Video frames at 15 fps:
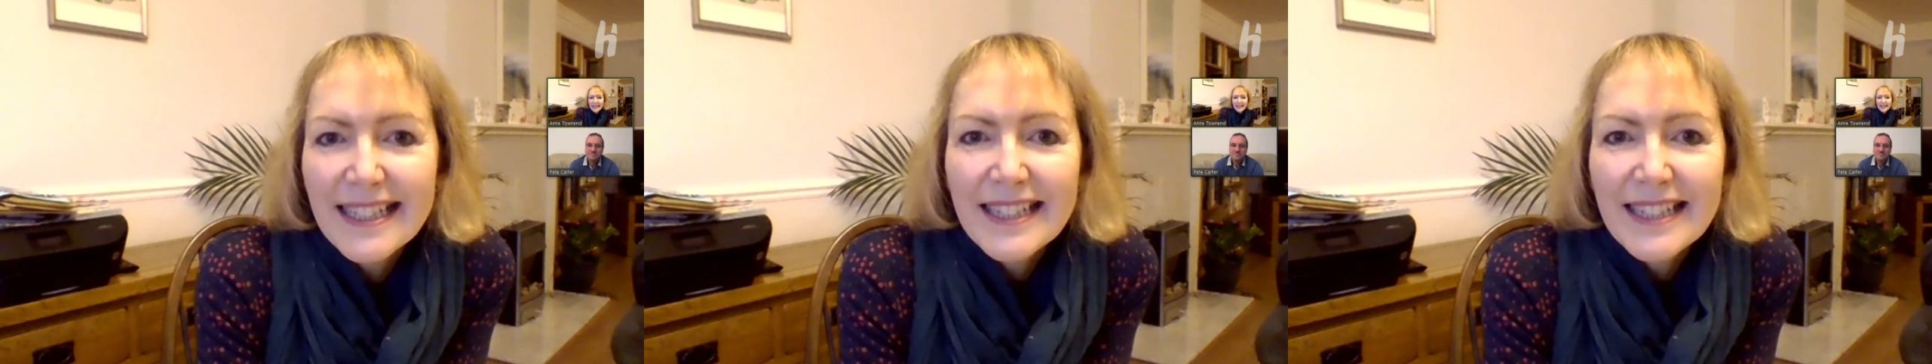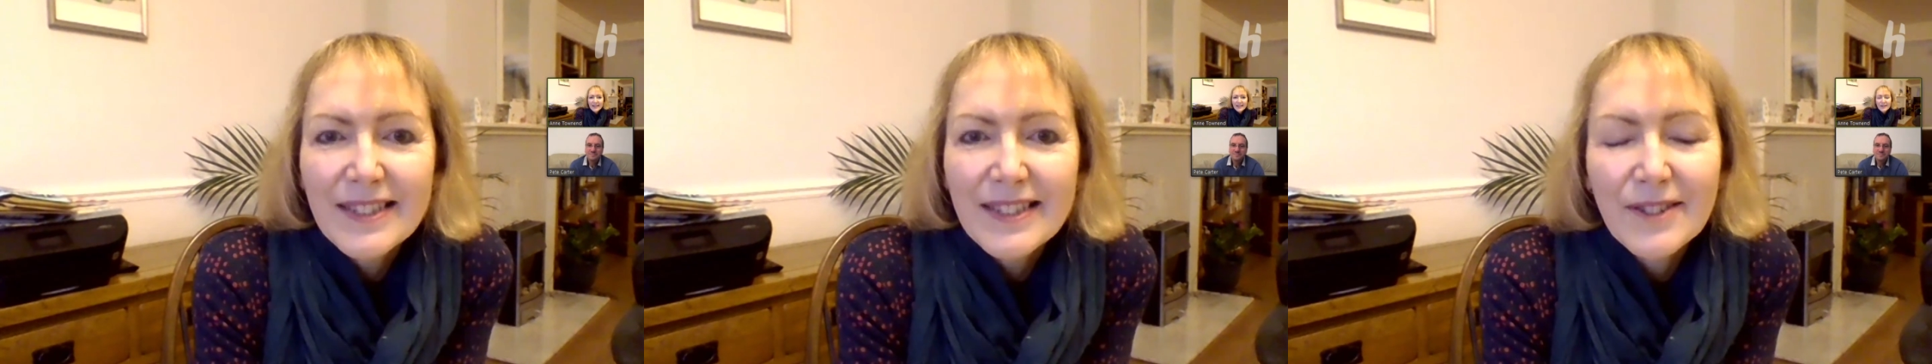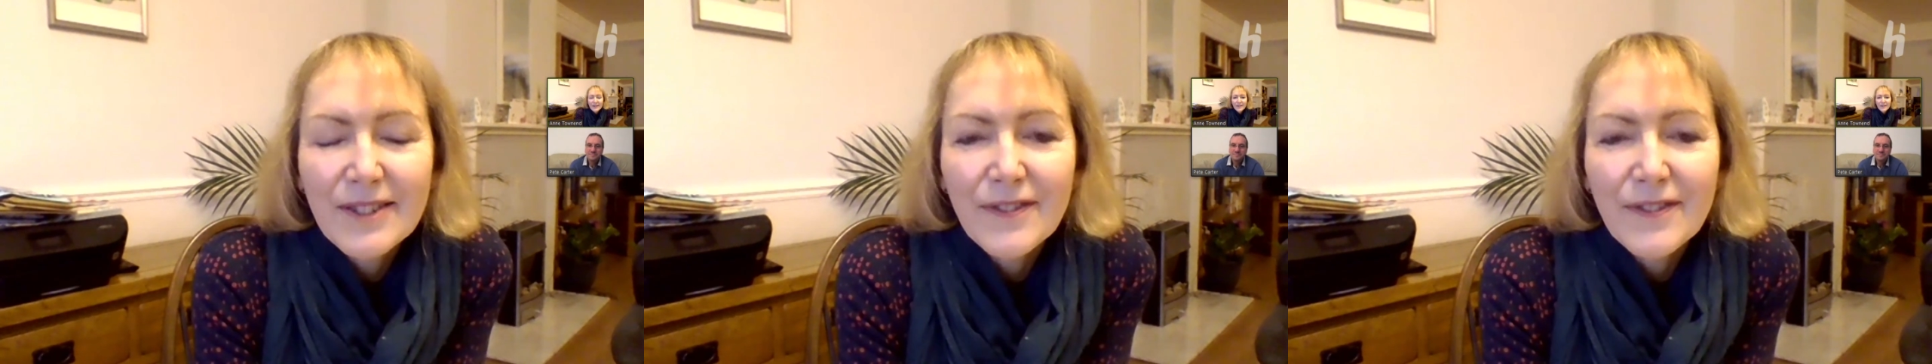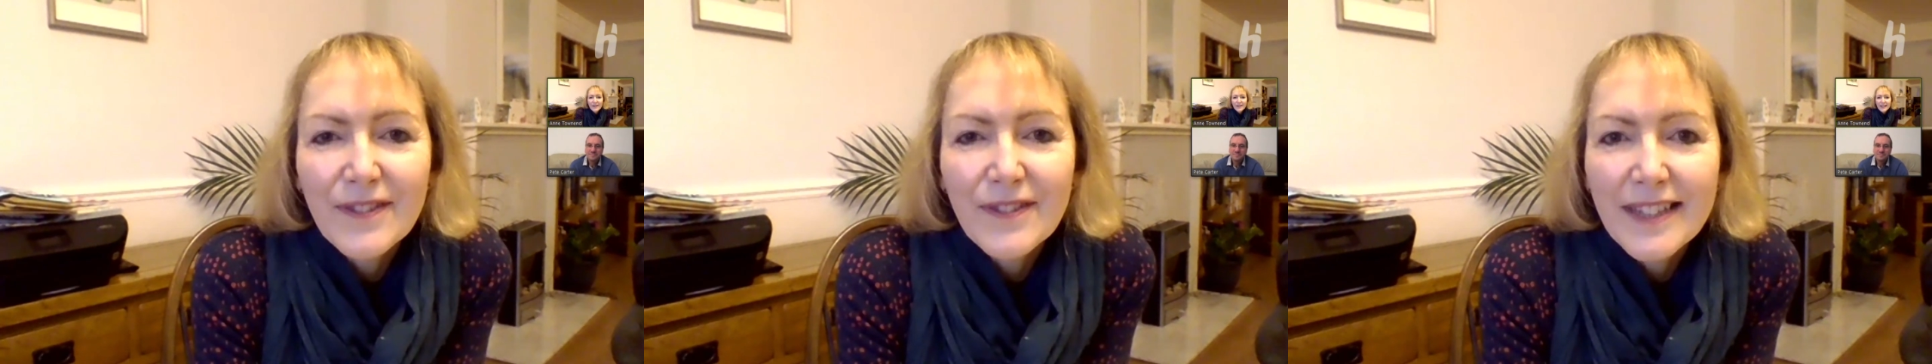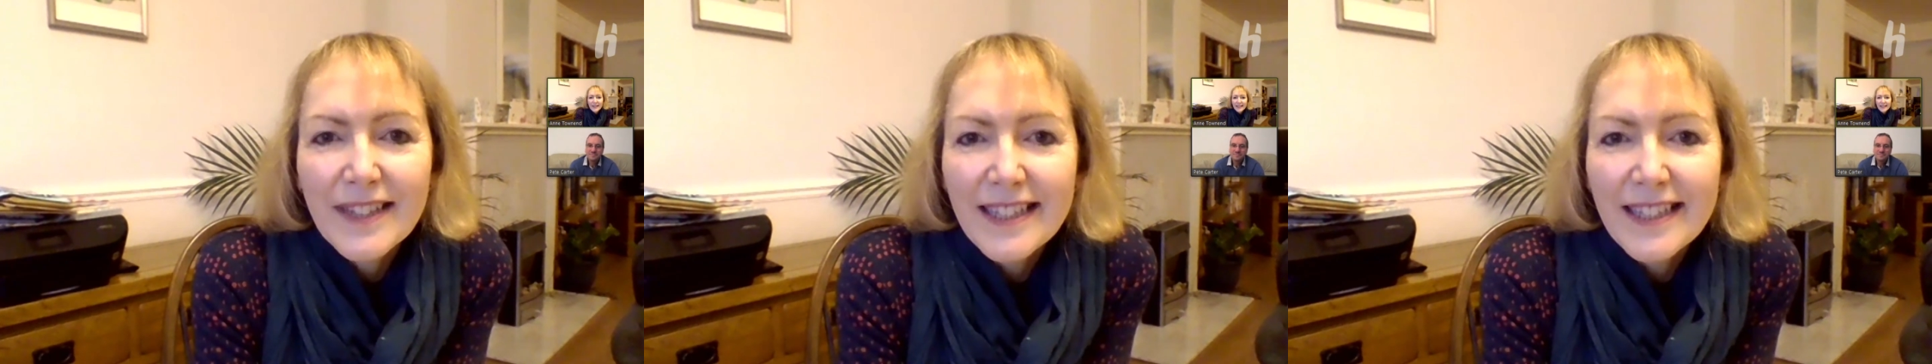so
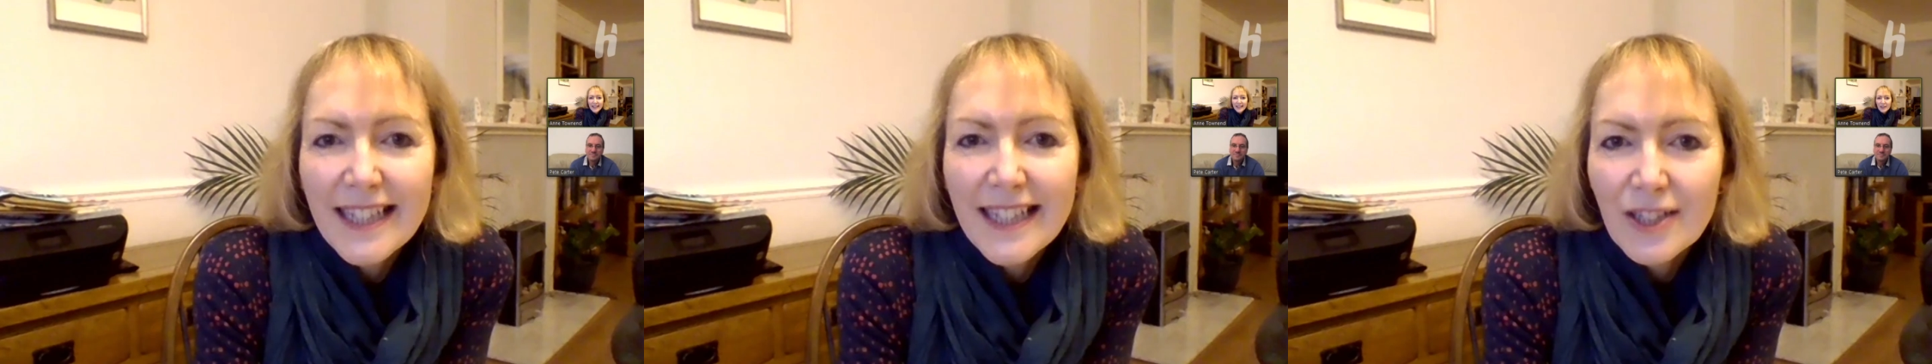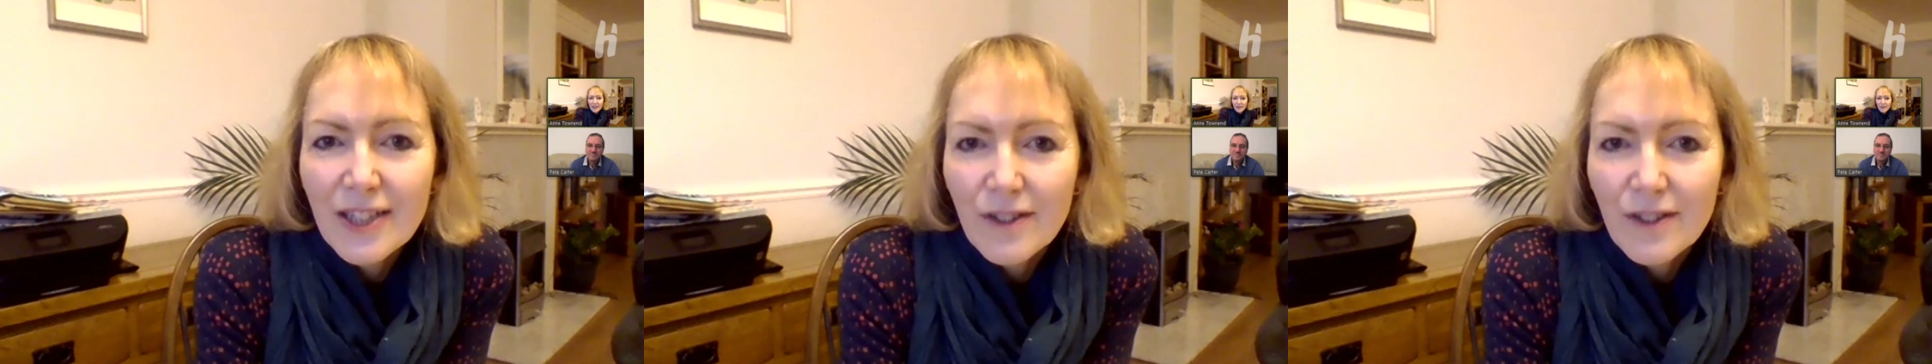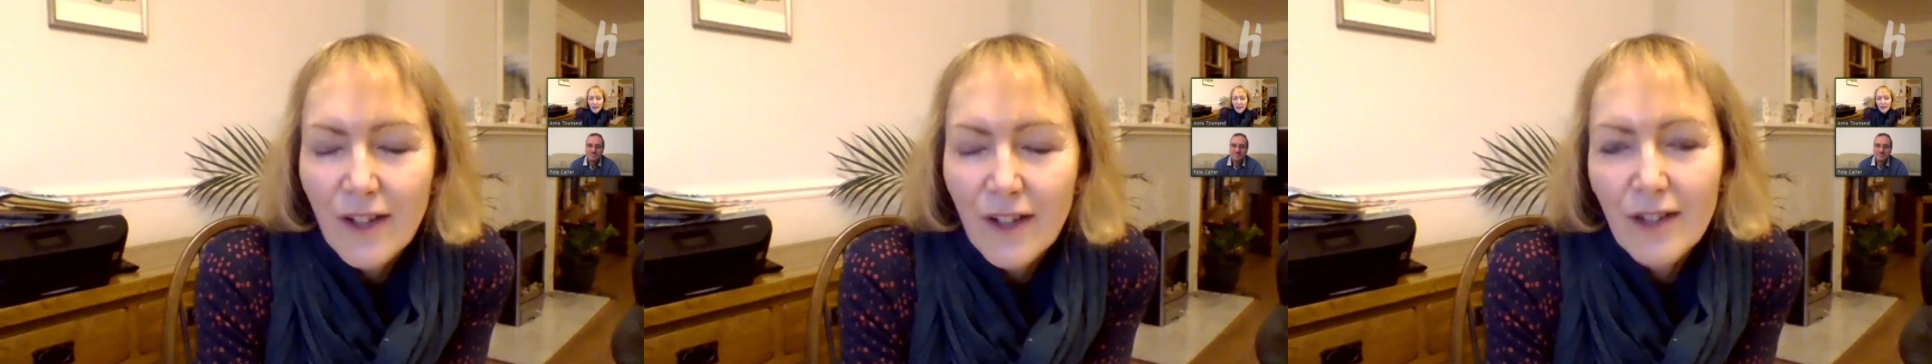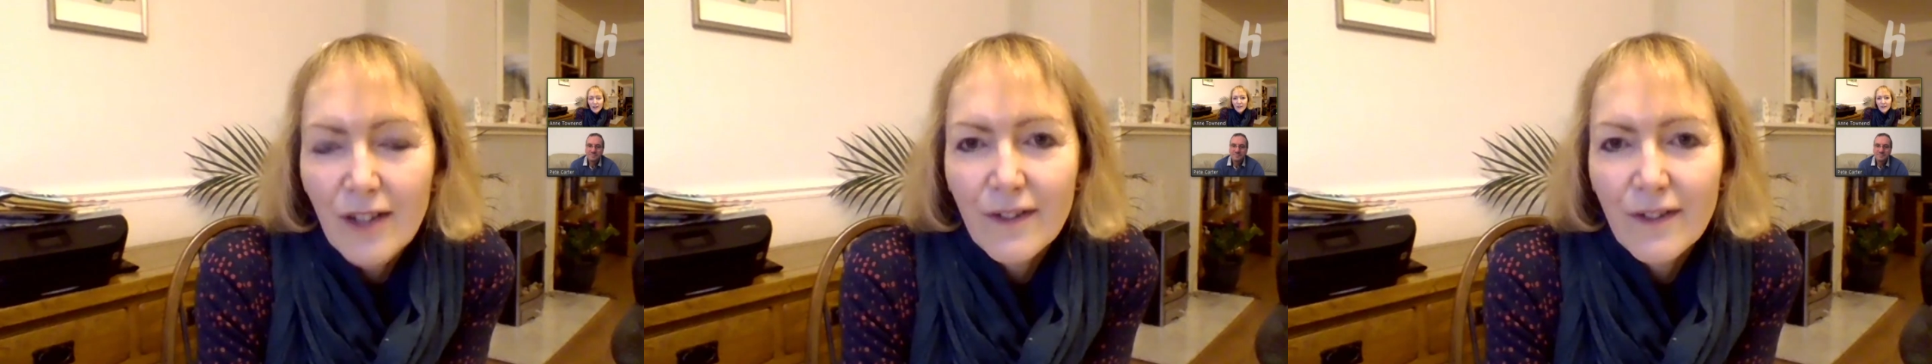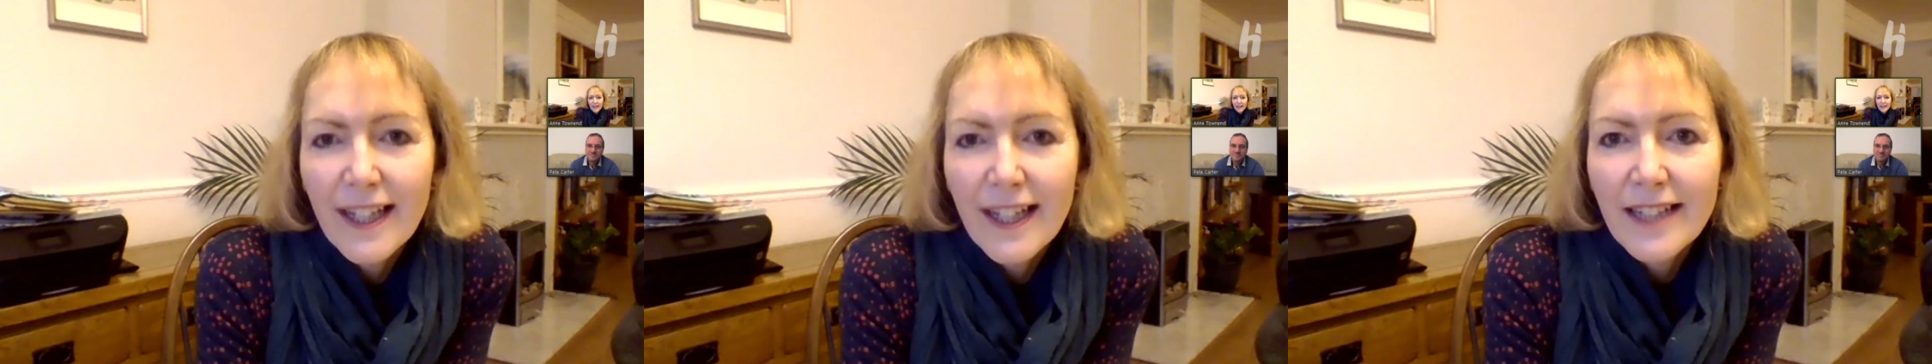in the nature of heart
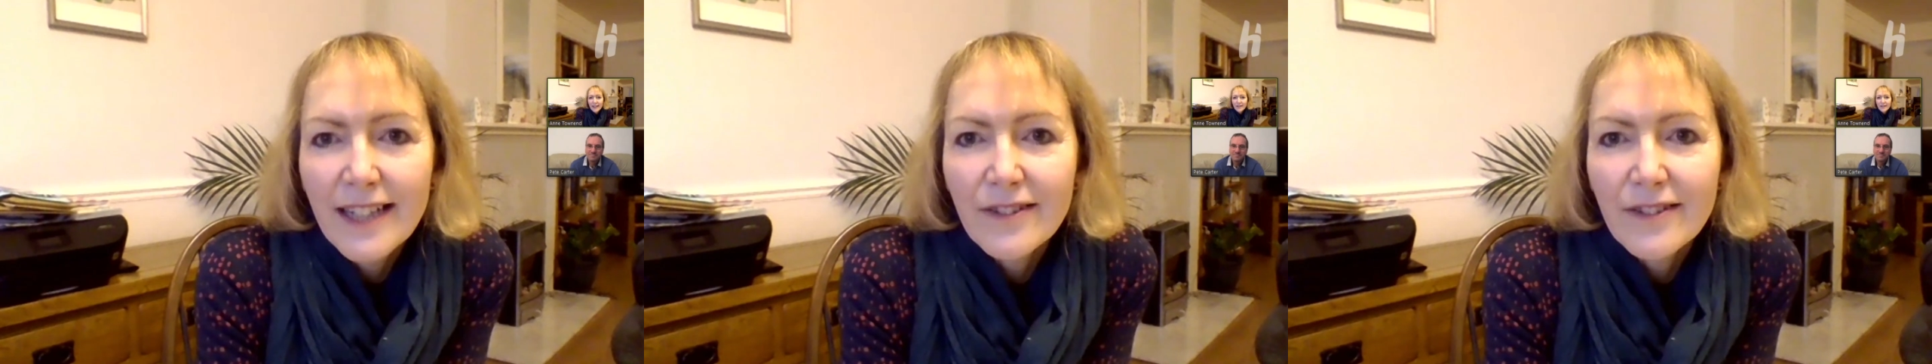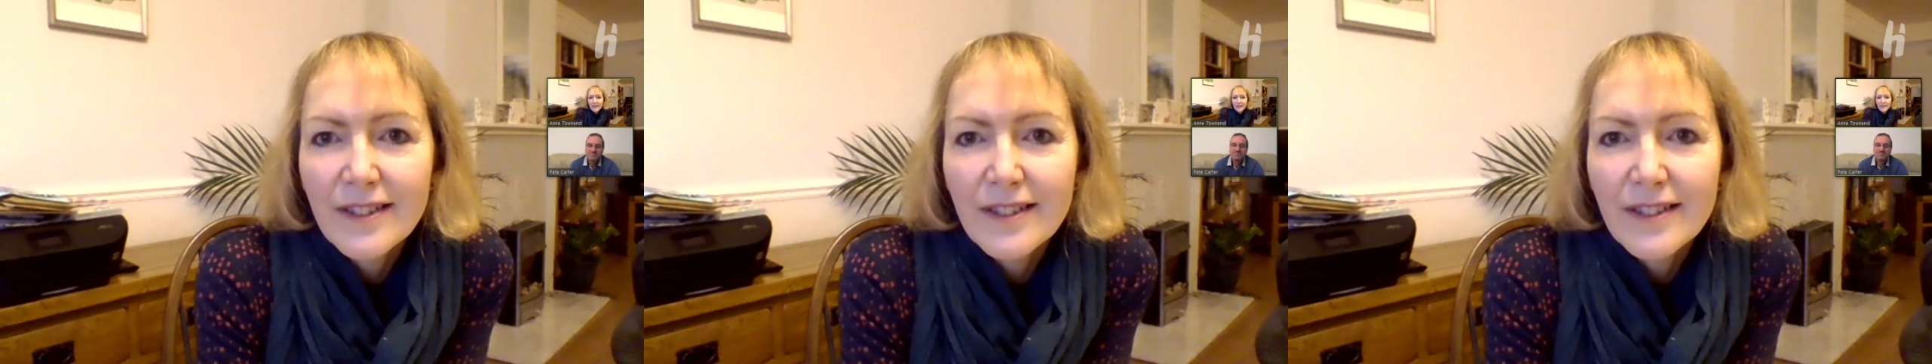failure and